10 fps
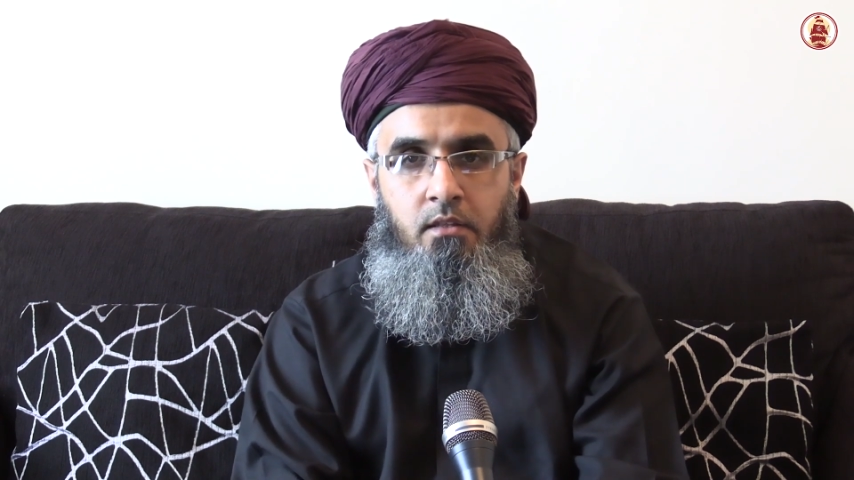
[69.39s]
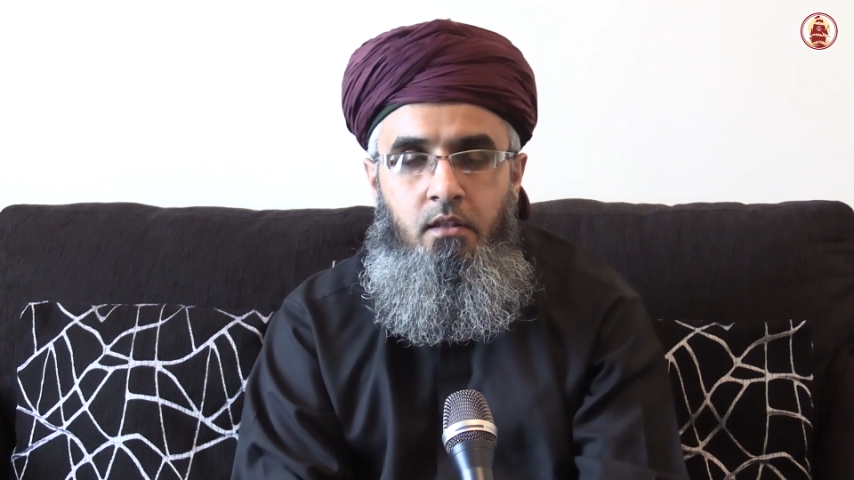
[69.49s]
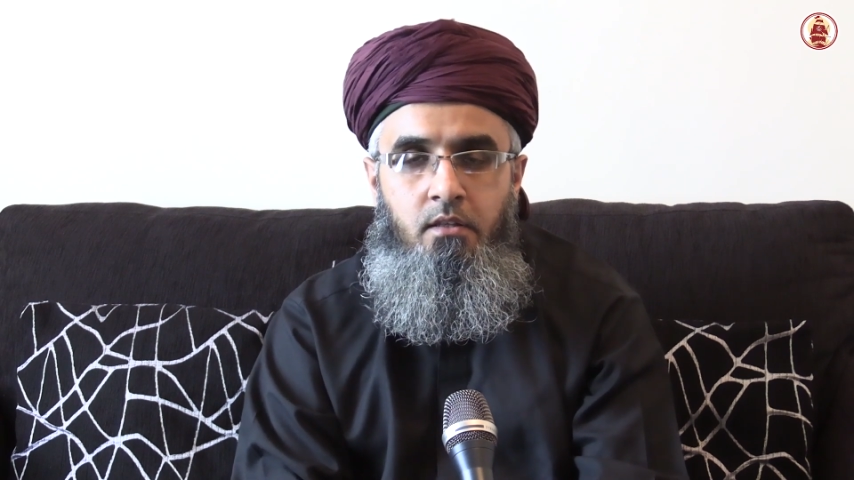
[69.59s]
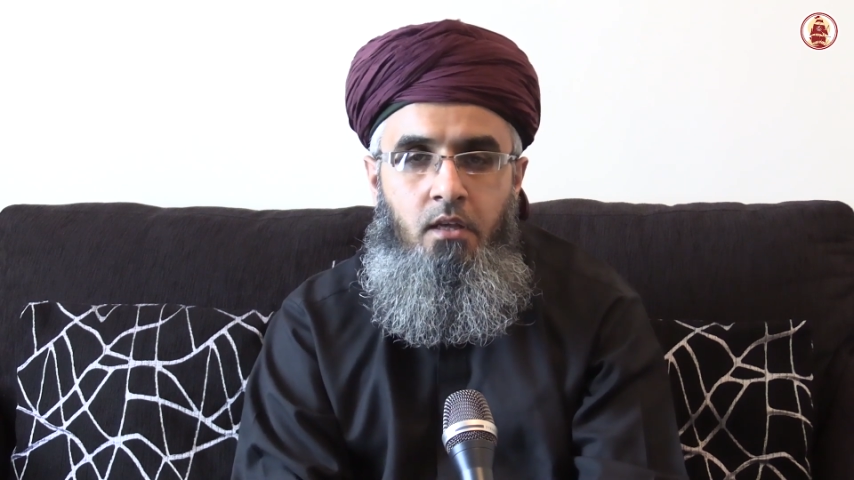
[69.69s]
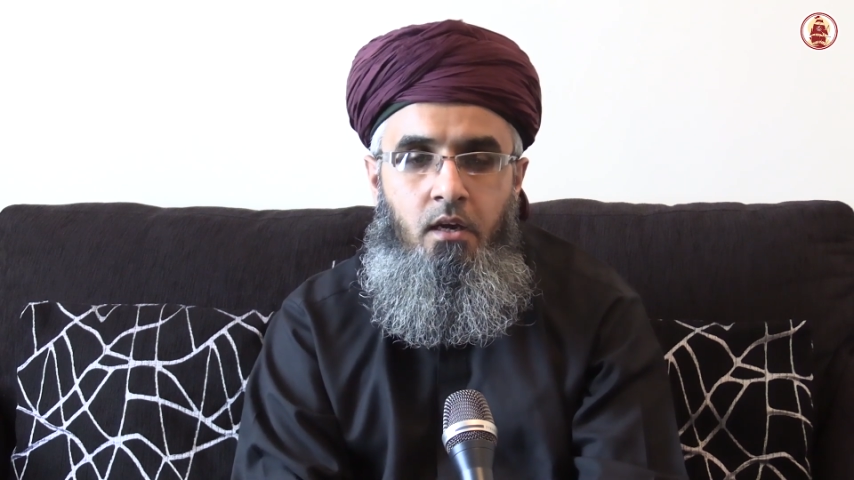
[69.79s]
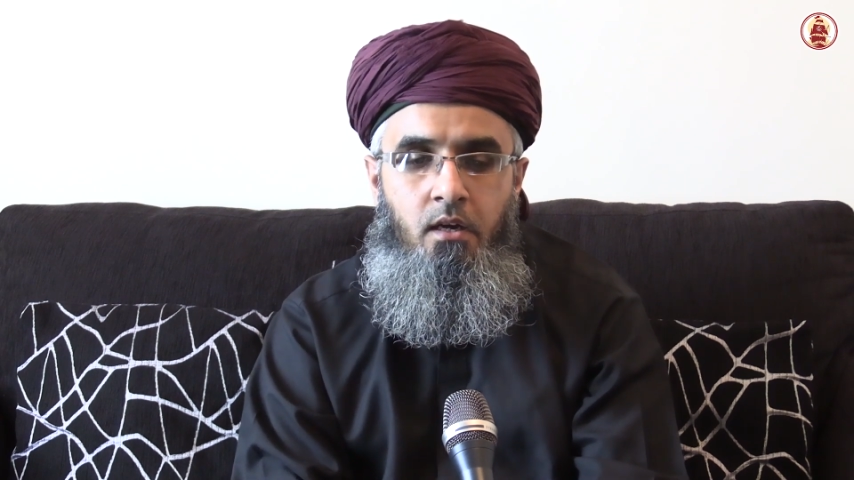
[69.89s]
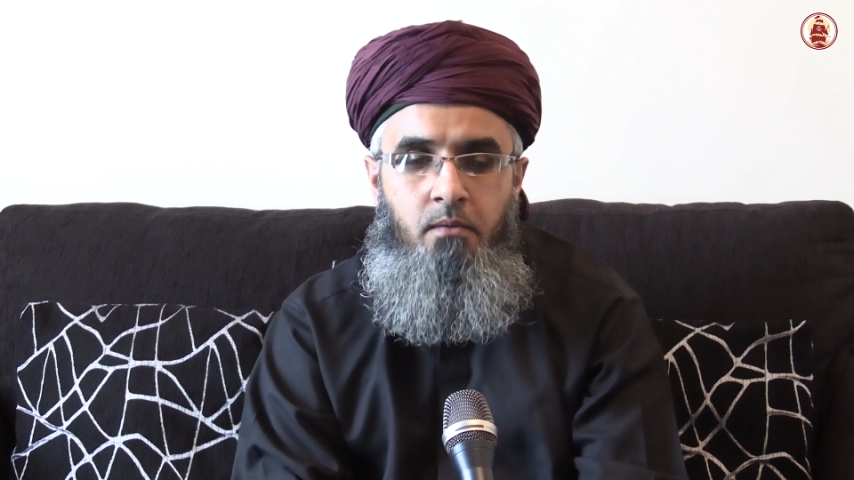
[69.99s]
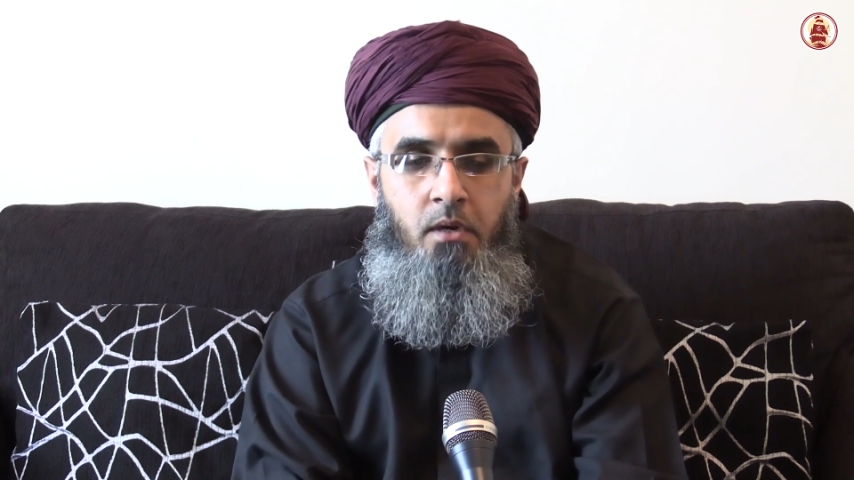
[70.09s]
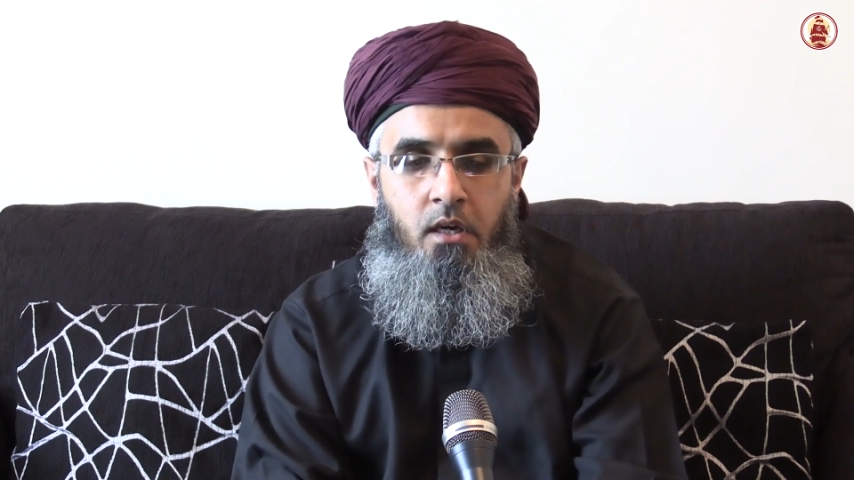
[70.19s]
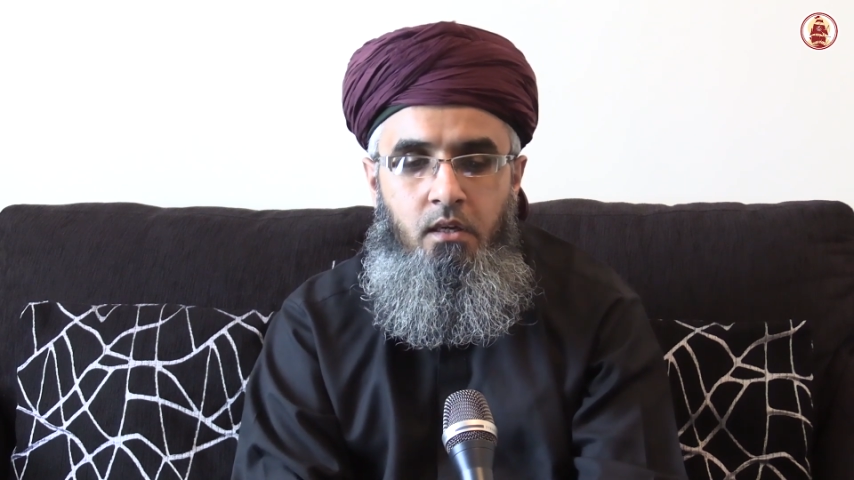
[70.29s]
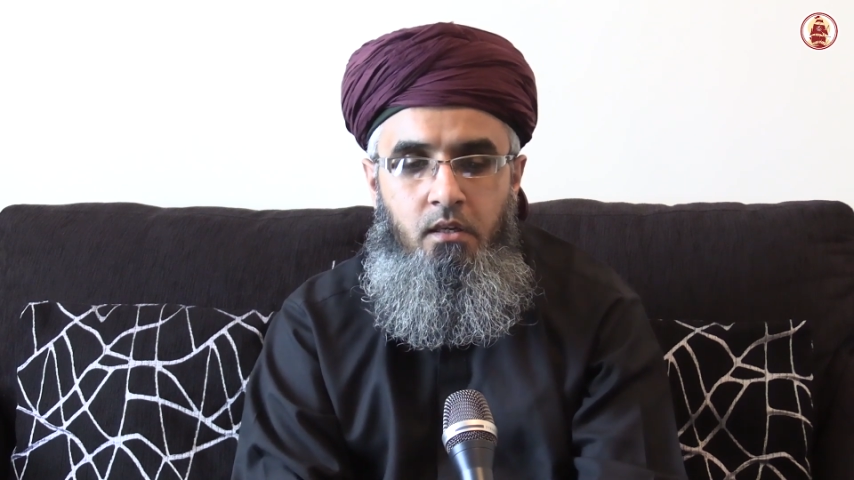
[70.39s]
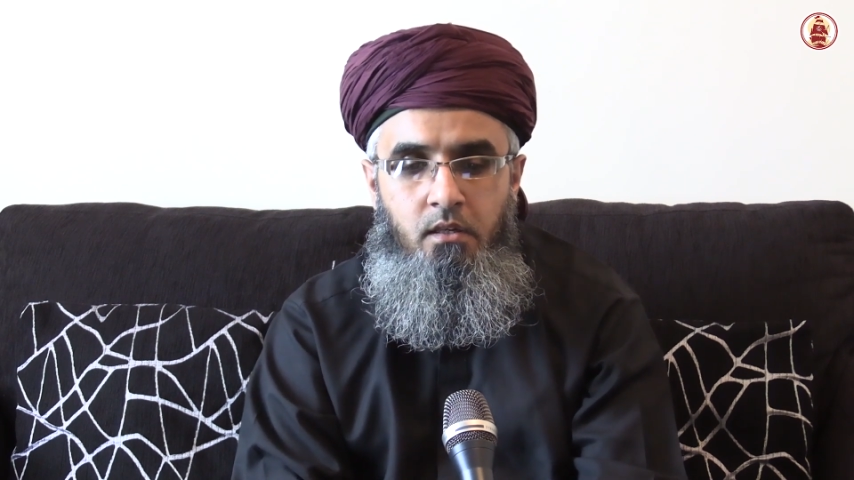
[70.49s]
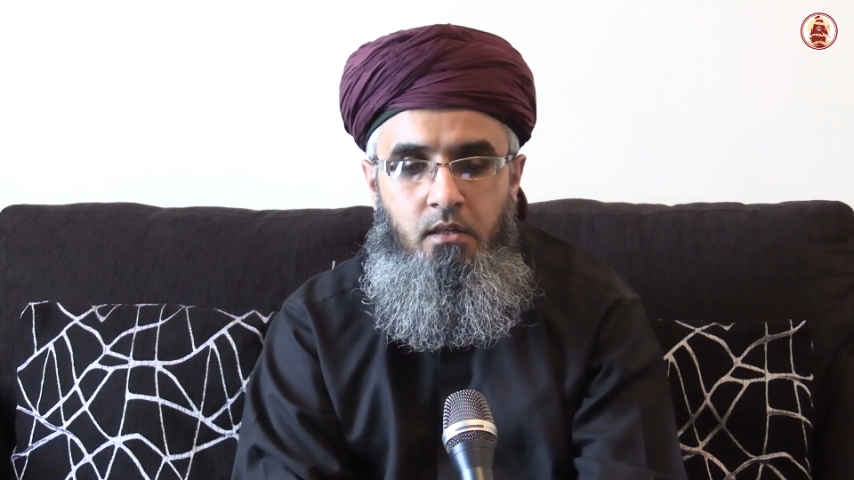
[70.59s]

the Sahaba,